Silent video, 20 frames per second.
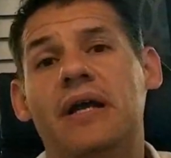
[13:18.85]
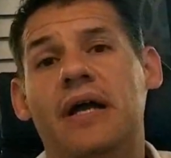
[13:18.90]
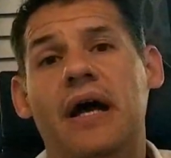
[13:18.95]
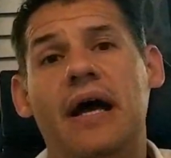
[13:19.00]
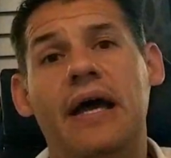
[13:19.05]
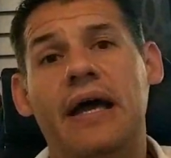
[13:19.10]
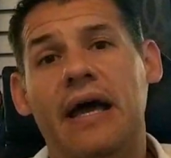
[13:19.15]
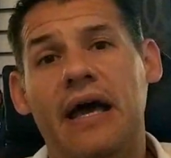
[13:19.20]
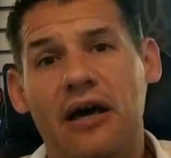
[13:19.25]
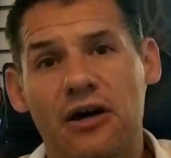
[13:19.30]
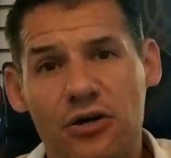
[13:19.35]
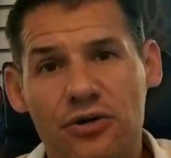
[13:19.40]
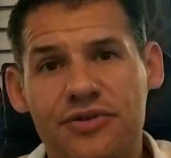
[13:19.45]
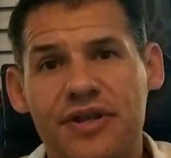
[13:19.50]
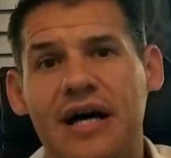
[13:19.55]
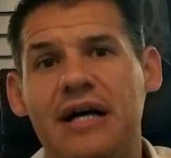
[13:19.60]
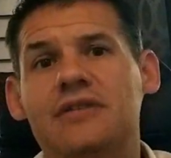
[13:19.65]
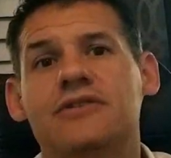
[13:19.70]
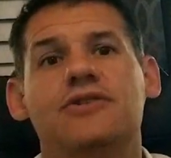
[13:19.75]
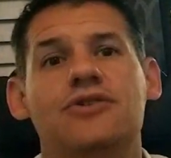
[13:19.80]
I held
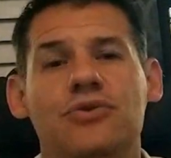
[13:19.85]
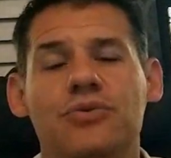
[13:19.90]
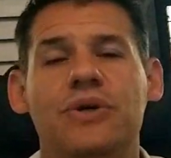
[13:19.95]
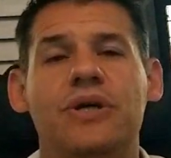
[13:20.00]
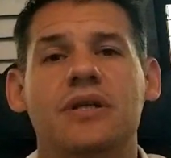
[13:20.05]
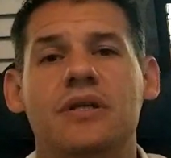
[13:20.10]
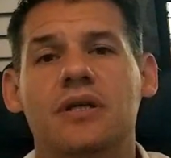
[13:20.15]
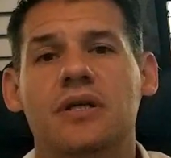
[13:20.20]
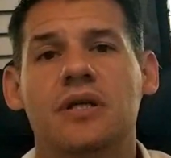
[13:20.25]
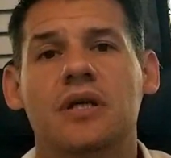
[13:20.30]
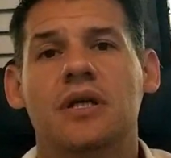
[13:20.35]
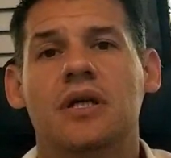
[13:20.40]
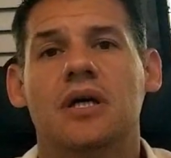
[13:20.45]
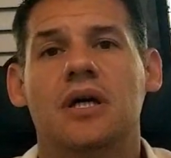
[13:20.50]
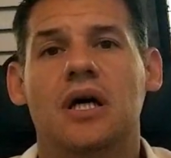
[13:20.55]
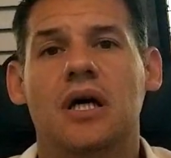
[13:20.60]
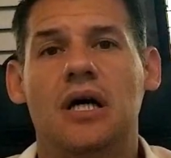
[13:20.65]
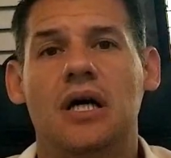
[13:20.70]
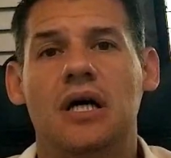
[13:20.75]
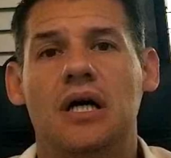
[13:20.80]
on to it
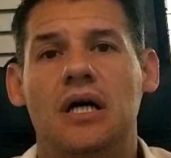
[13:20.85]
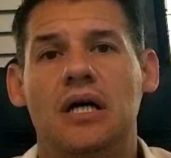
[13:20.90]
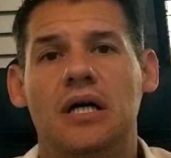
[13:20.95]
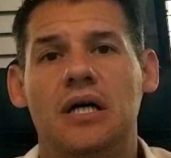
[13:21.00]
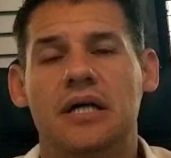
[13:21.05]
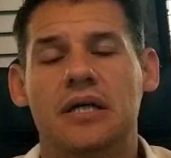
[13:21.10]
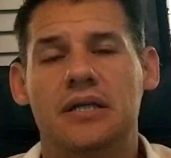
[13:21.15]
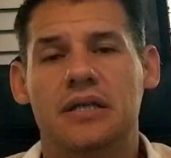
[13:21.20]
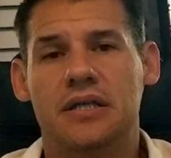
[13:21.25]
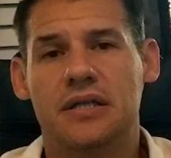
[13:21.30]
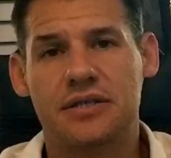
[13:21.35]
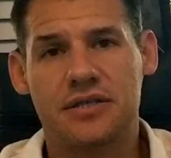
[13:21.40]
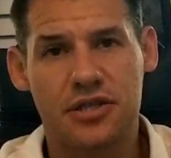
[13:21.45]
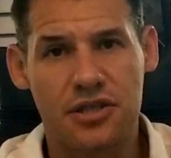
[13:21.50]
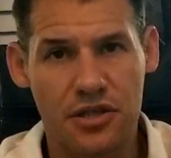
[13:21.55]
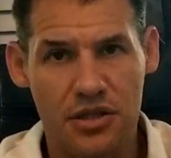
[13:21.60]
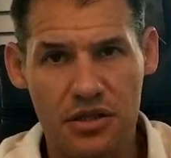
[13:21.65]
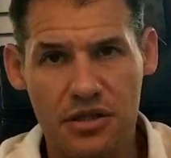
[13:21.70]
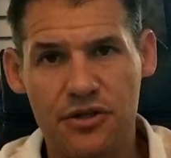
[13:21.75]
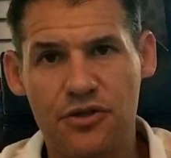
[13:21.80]
until
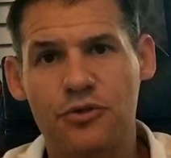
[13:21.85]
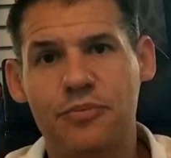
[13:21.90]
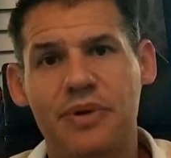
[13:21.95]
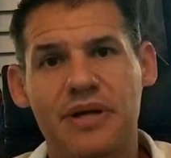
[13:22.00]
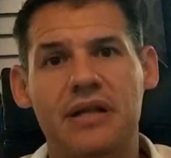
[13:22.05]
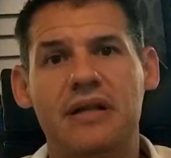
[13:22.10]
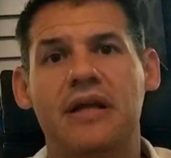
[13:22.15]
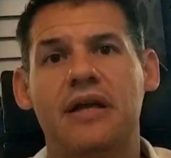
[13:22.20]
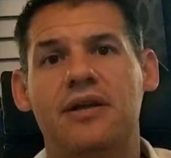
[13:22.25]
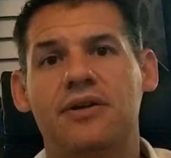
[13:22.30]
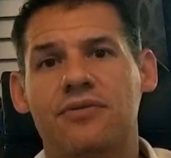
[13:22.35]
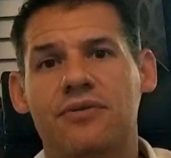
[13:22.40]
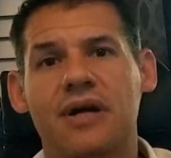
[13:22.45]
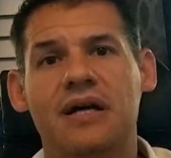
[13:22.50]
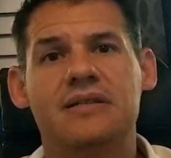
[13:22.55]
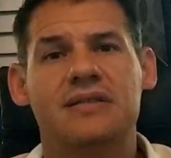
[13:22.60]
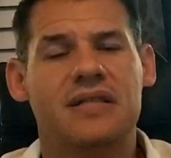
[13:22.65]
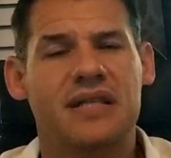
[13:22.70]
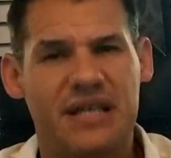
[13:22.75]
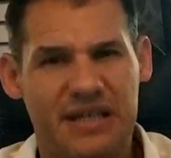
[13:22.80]
a little bit later on
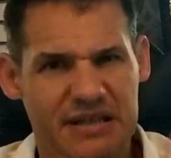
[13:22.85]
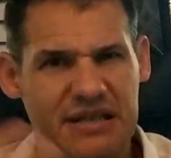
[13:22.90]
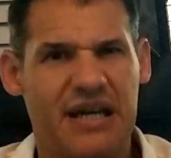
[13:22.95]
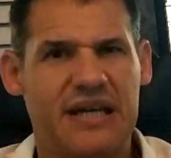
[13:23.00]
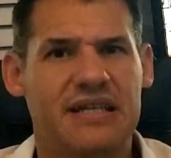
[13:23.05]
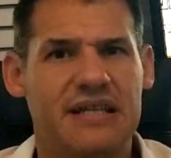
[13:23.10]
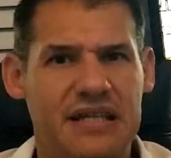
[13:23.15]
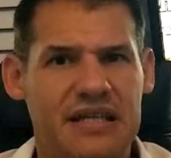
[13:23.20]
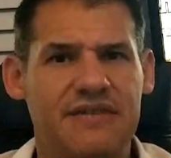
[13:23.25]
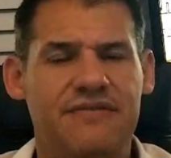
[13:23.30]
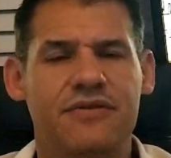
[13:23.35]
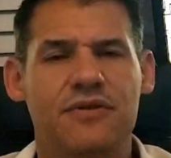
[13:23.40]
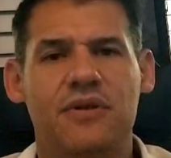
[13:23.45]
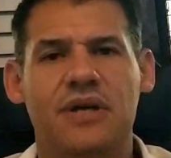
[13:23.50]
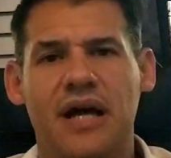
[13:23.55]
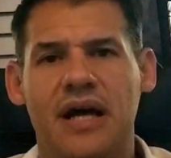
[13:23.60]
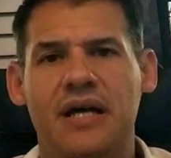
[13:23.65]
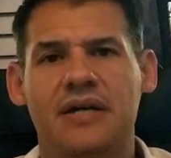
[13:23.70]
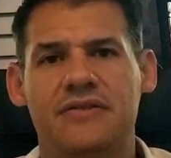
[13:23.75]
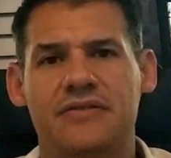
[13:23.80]
to kind of give you
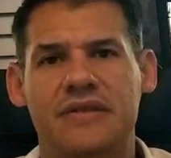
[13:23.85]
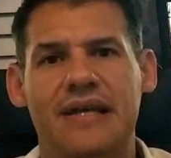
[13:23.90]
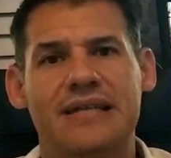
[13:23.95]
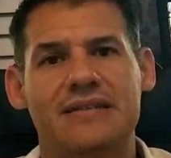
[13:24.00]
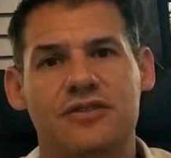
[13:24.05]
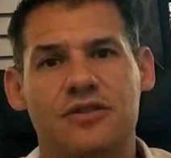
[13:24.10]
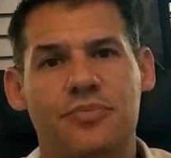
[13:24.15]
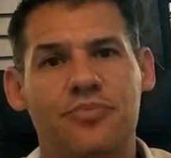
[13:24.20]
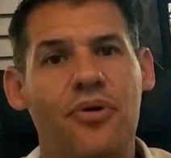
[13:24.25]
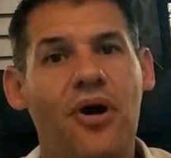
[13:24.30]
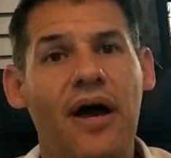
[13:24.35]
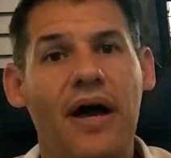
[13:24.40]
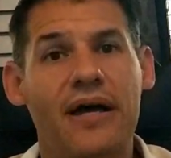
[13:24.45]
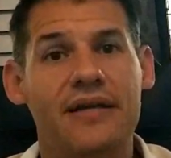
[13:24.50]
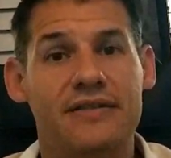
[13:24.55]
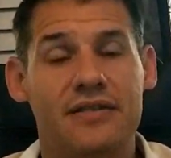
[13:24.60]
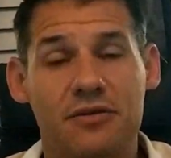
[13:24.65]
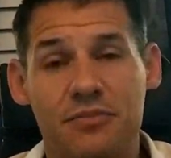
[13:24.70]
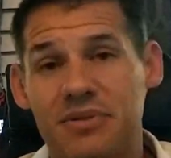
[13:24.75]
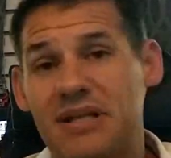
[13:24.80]
guys that surprise
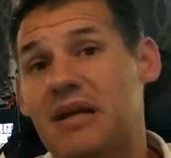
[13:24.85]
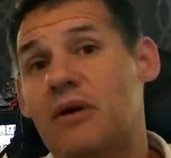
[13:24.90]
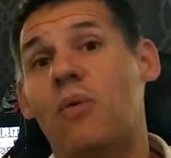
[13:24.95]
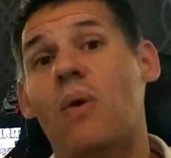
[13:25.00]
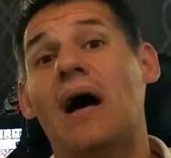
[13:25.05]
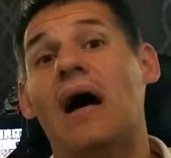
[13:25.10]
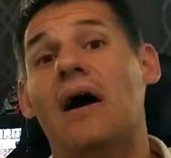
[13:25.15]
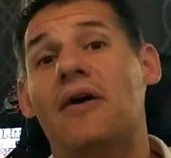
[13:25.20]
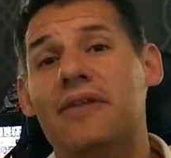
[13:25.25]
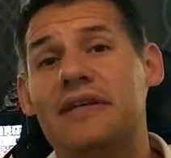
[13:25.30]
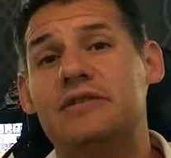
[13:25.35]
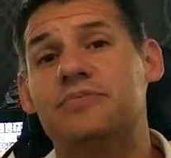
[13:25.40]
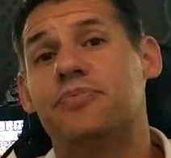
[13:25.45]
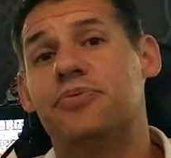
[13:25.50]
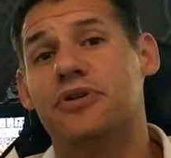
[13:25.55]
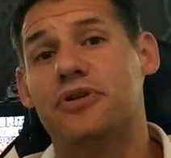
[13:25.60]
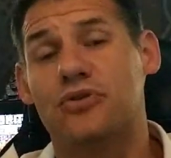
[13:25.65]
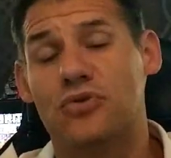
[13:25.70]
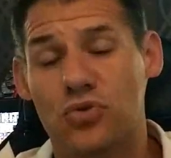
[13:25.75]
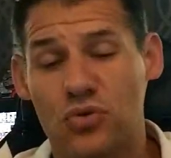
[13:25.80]
and be like, wow, that's
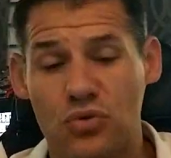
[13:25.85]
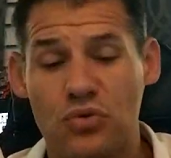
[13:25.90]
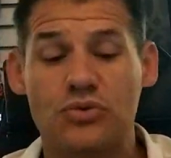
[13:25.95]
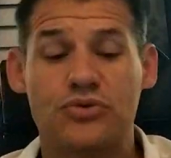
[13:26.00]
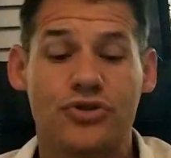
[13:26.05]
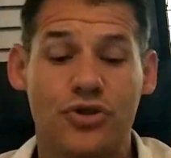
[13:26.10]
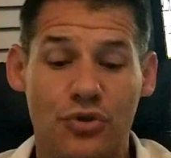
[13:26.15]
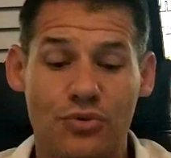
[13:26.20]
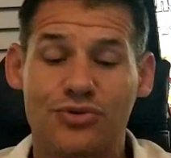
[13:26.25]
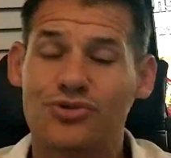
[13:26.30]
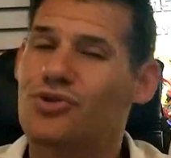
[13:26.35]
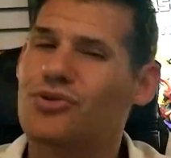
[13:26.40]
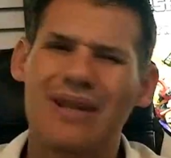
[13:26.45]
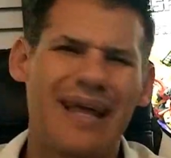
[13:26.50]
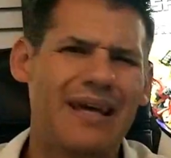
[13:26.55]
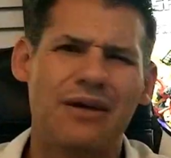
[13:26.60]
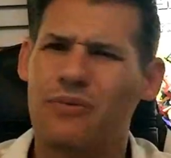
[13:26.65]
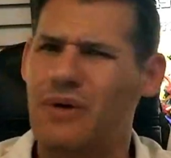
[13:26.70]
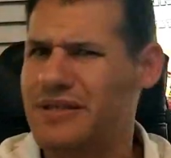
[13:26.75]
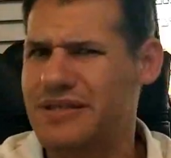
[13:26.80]
pretty cool. So
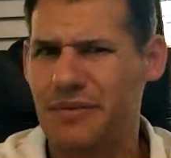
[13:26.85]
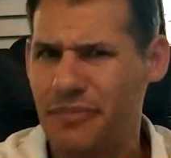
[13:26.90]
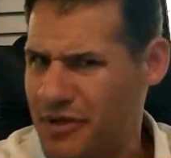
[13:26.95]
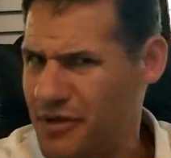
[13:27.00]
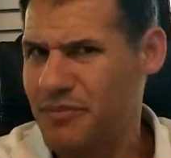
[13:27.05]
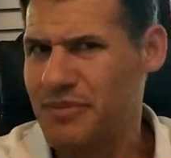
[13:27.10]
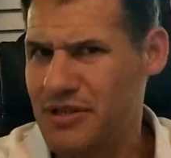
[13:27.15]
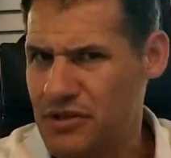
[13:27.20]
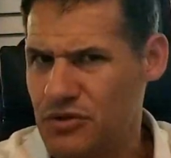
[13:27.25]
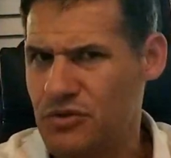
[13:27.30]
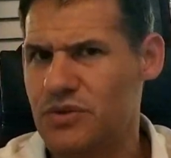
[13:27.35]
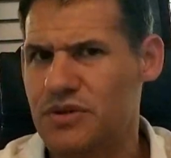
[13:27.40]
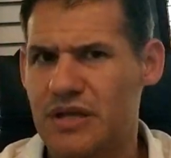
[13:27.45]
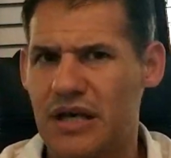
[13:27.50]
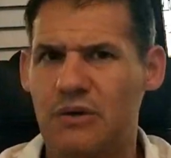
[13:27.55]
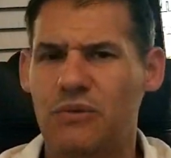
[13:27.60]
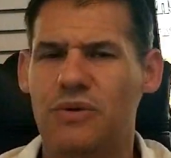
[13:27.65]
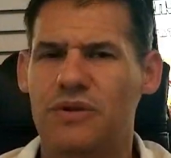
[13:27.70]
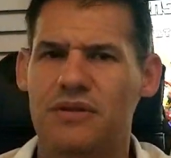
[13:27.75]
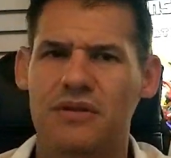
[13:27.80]
likewise, I'm going to be doing
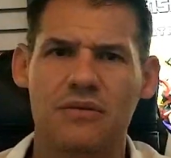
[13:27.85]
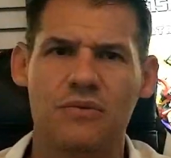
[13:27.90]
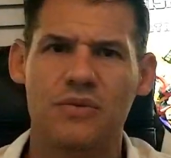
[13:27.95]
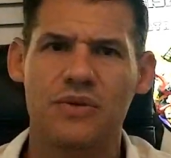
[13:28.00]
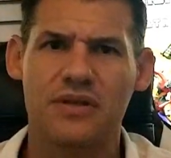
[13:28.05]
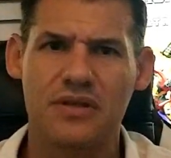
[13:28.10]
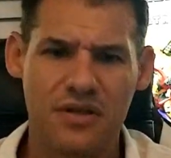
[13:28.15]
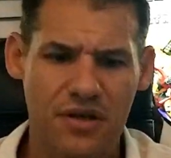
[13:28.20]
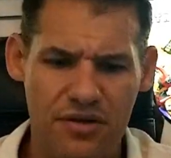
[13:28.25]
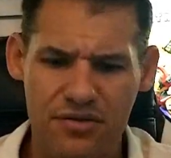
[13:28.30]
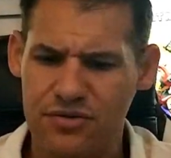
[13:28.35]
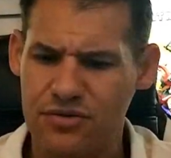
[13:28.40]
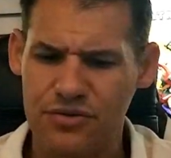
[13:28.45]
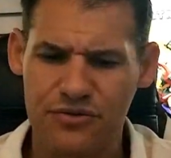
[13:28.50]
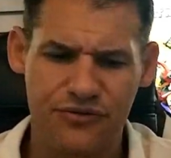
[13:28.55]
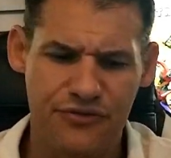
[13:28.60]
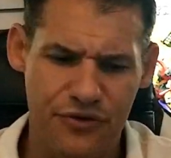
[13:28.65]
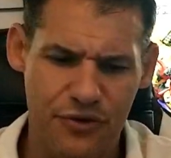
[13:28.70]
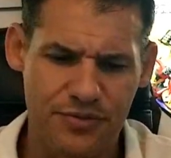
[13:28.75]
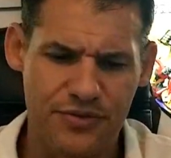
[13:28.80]
that with the other 2
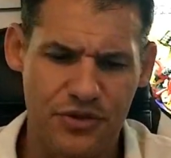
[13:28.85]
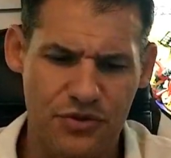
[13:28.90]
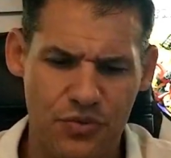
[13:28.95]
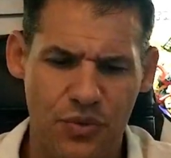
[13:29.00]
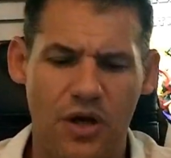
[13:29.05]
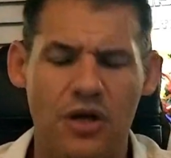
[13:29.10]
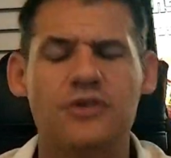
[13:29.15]
films as well.